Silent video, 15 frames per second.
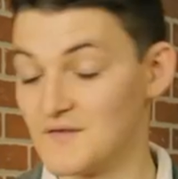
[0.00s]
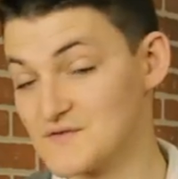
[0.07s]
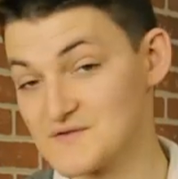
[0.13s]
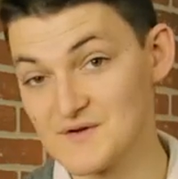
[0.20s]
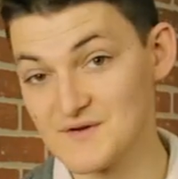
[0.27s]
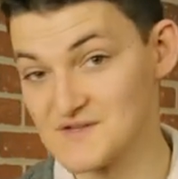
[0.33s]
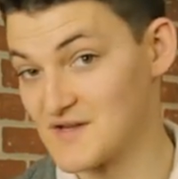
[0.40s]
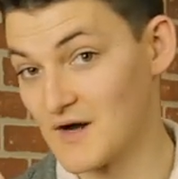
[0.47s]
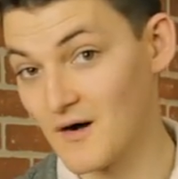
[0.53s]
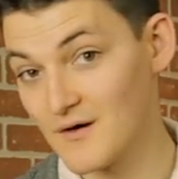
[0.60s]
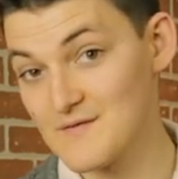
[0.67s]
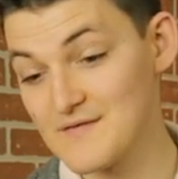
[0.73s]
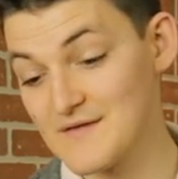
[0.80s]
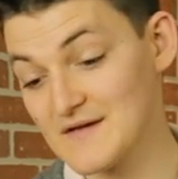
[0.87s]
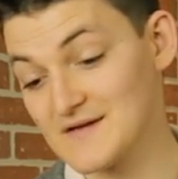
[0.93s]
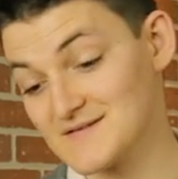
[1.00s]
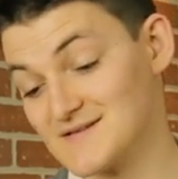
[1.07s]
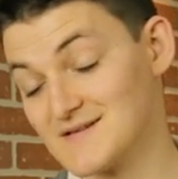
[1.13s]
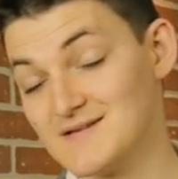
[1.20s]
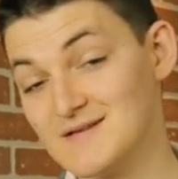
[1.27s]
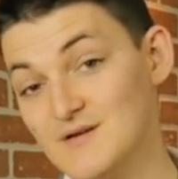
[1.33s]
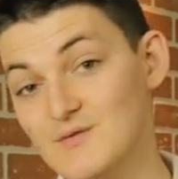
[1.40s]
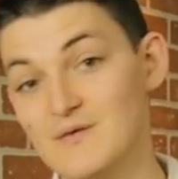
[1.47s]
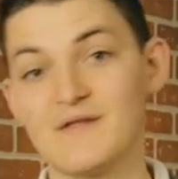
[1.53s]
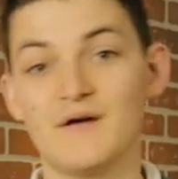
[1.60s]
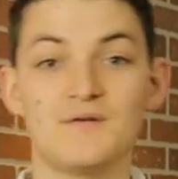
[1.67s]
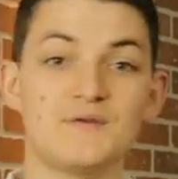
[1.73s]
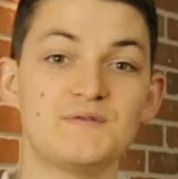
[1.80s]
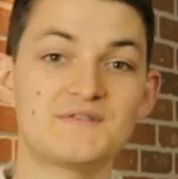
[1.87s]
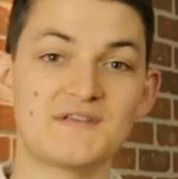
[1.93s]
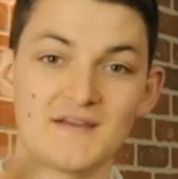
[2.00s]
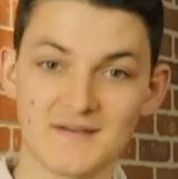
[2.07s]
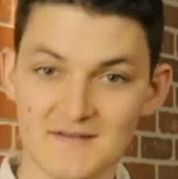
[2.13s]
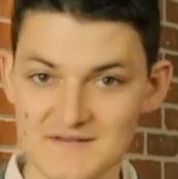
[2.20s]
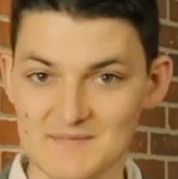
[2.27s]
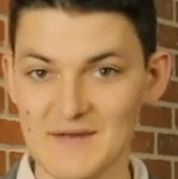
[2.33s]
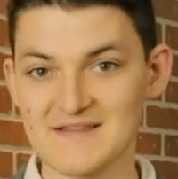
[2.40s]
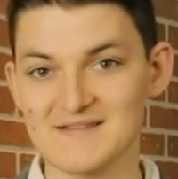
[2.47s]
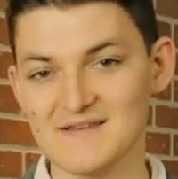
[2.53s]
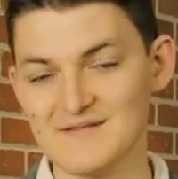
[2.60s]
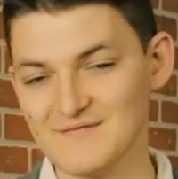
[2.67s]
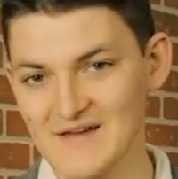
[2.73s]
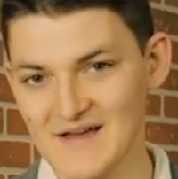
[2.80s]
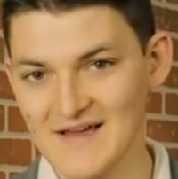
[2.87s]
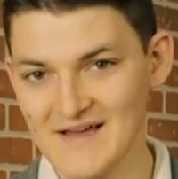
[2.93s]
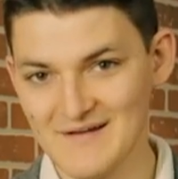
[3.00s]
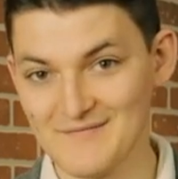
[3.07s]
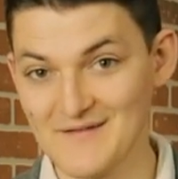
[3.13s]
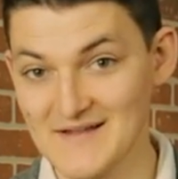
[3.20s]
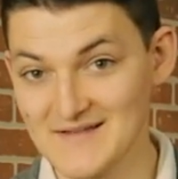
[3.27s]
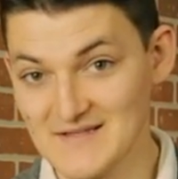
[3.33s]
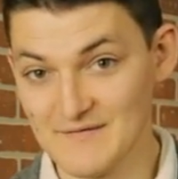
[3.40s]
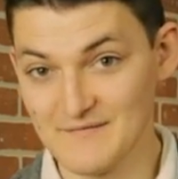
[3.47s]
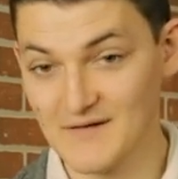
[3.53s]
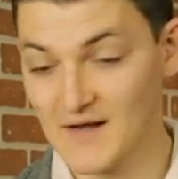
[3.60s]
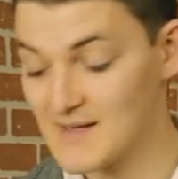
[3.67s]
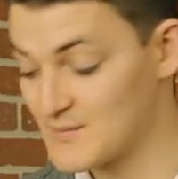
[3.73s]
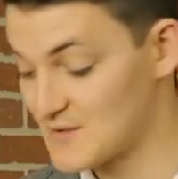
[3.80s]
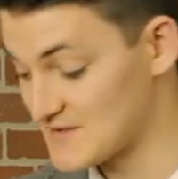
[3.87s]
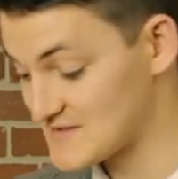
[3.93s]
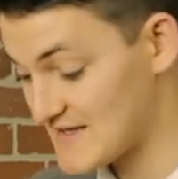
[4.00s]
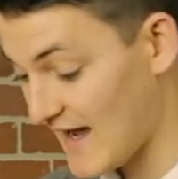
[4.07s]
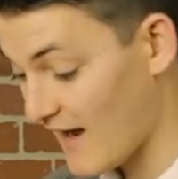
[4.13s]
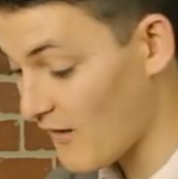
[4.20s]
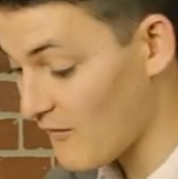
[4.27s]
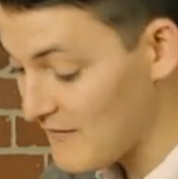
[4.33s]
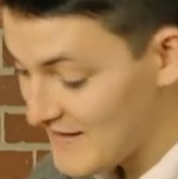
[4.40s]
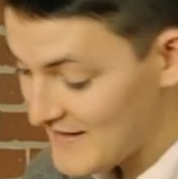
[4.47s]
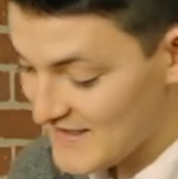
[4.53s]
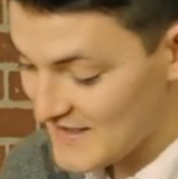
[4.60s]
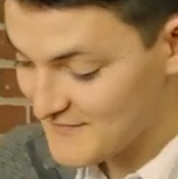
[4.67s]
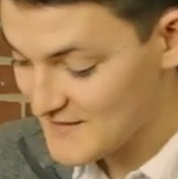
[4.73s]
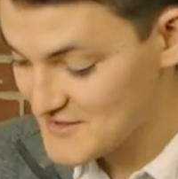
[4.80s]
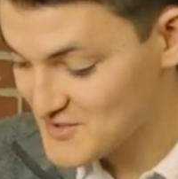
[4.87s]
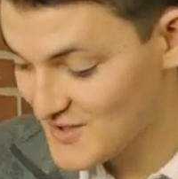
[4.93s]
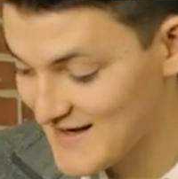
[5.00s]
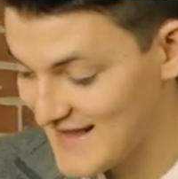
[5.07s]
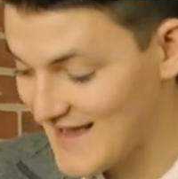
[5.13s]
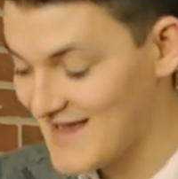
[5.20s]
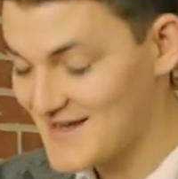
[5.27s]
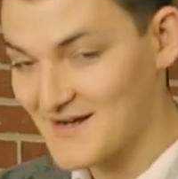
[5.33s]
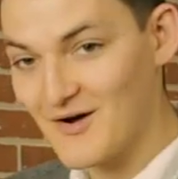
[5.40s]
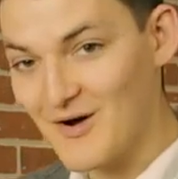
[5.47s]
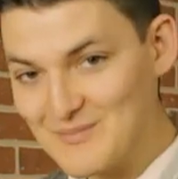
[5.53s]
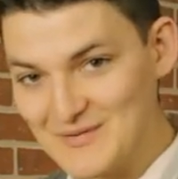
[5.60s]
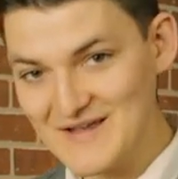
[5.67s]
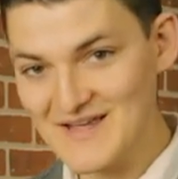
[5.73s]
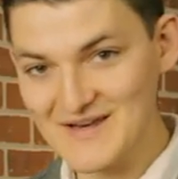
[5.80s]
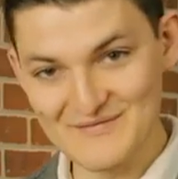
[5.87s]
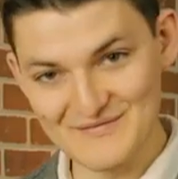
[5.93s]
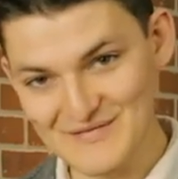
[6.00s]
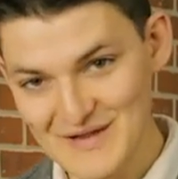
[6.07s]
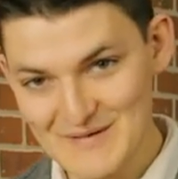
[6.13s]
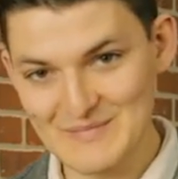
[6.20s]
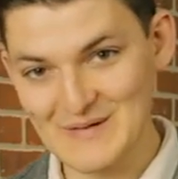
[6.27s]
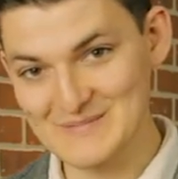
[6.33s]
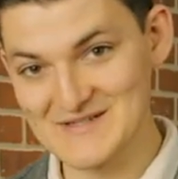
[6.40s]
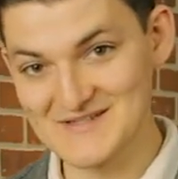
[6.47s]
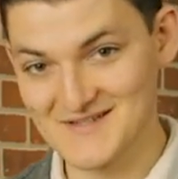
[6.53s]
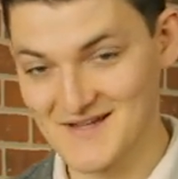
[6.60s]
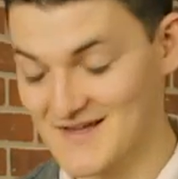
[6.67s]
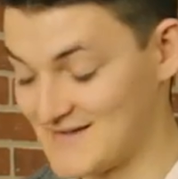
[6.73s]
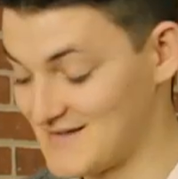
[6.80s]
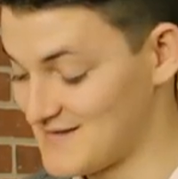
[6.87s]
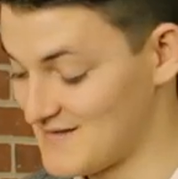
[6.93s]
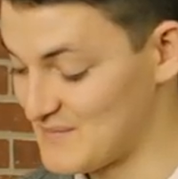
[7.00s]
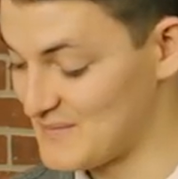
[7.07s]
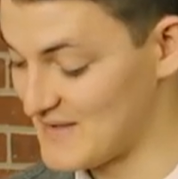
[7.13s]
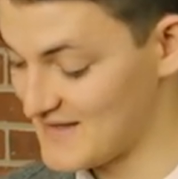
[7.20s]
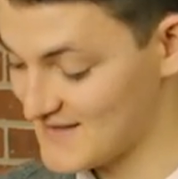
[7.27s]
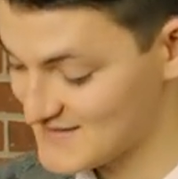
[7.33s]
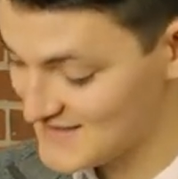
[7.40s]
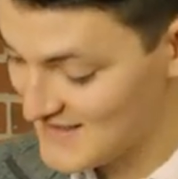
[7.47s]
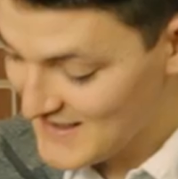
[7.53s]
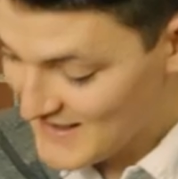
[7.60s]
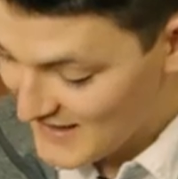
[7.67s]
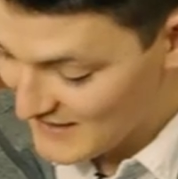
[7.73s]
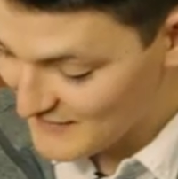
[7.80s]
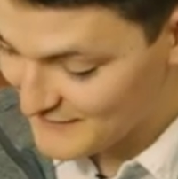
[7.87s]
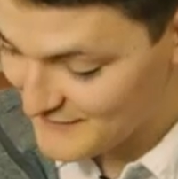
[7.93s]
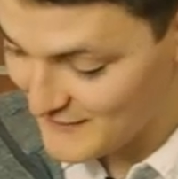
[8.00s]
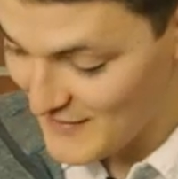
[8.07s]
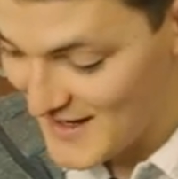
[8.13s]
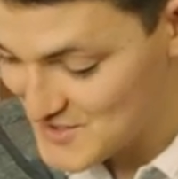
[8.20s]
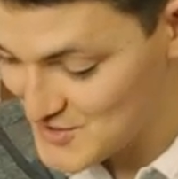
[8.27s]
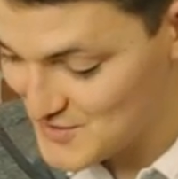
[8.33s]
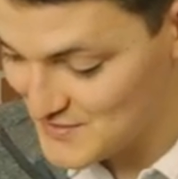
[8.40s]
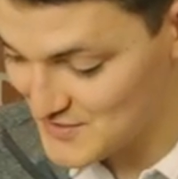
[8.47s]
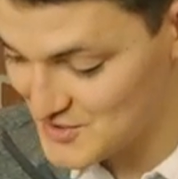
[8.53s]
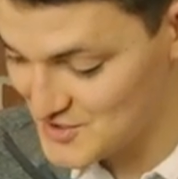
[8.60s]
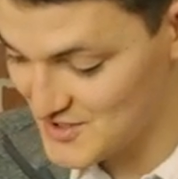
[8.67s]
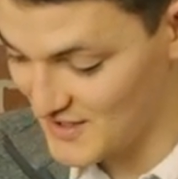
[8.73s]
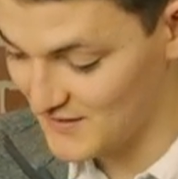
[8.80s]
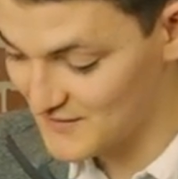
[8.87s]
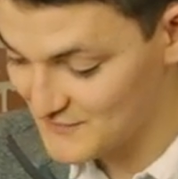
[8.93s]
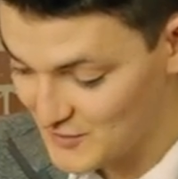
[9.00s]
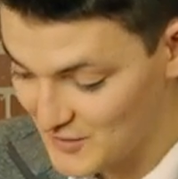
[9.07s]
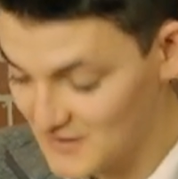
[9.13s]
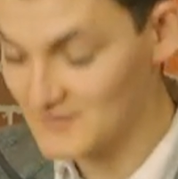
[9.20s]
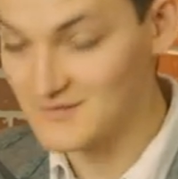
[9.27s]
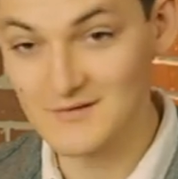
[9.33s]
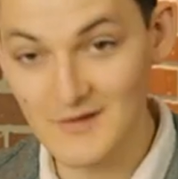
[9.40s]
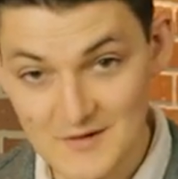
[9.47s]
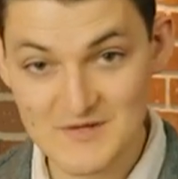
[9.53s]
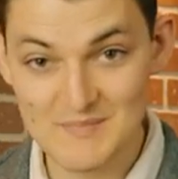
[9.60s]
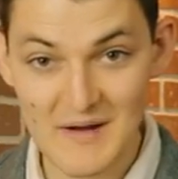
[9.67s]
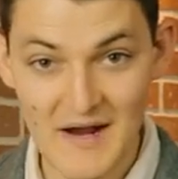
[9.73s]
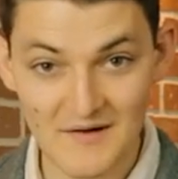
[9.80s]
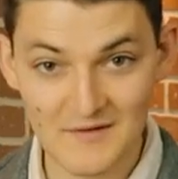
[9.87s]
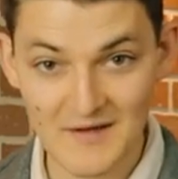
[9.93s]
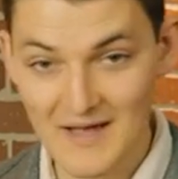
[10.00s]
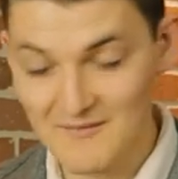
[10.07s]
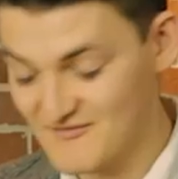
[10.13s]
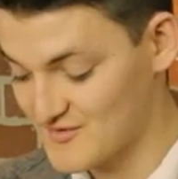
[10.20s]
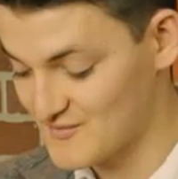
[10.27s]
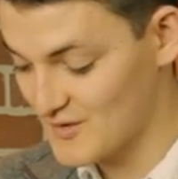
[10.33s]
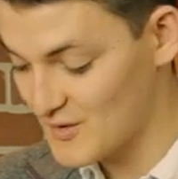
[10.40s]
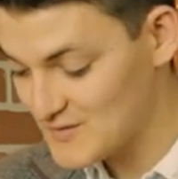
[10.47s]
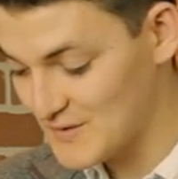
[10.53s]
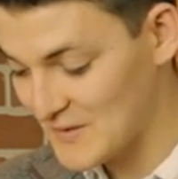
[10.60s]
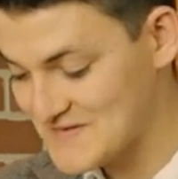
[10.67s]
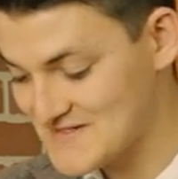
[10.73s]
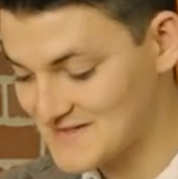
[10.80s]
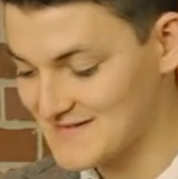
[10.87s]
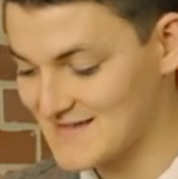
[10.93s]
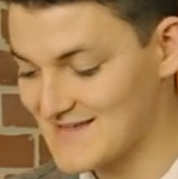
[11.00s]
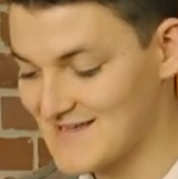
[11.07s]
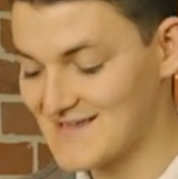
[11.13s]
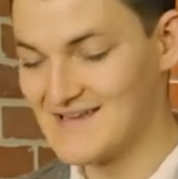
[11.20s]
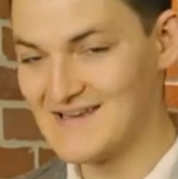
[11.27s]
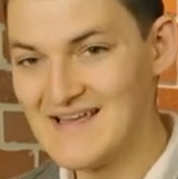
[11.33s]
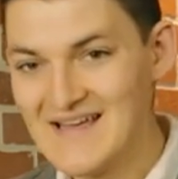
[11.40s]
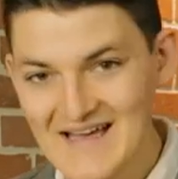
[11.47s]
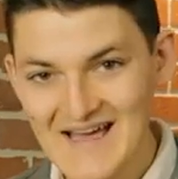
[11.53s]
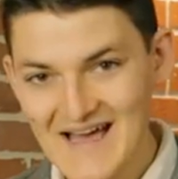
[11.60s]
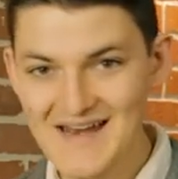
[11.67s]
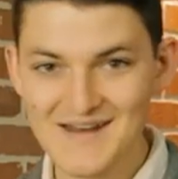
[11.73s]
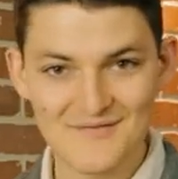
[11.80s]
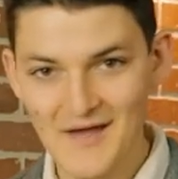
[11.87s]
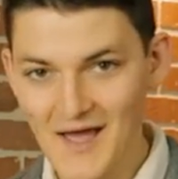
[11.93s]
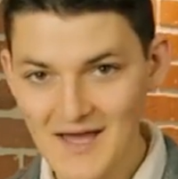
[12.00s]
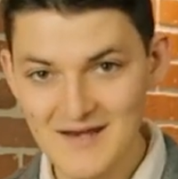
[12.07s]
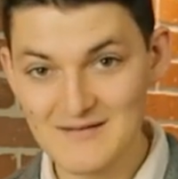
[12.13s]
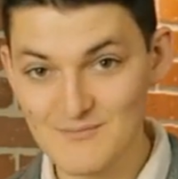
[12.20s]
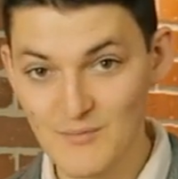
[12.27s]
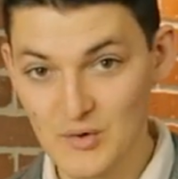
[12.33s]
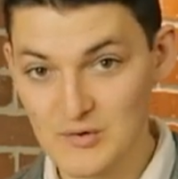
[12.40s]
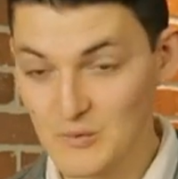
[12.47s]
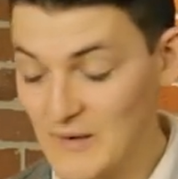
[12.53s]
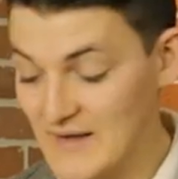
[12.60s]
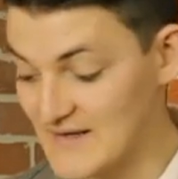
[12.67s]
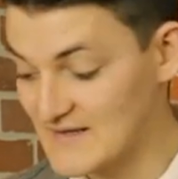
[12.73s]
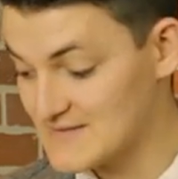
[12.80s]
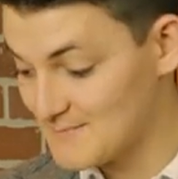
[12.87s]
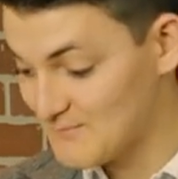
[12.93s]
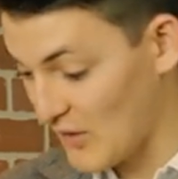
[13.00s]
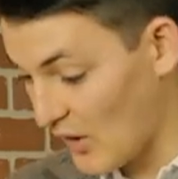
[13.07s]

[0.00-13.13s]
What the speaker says: Those are just hard things to do without using expensive, fancy fibers. Now, if I try to add a complicated flip-up design into the mix, I've fractured the shell, I've created a large panel gap for road noise to leak in, and I've added more weight.